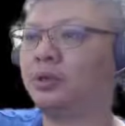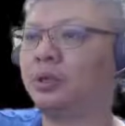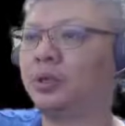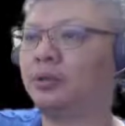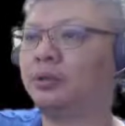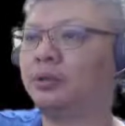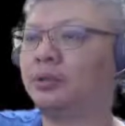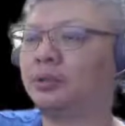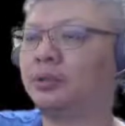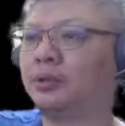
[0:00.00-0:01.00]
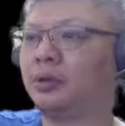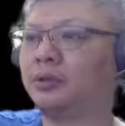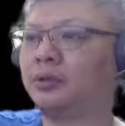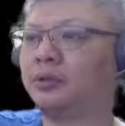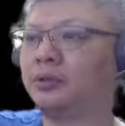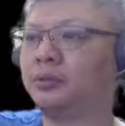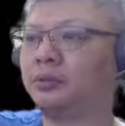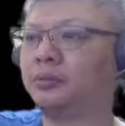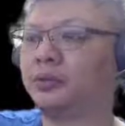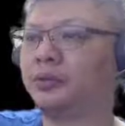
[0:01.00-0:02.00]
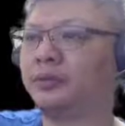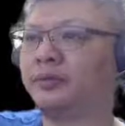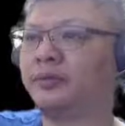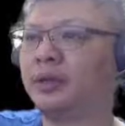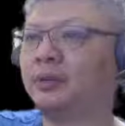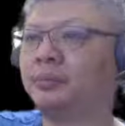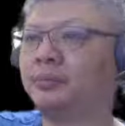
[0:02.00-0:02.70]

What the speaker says: allowed his horses to be developed,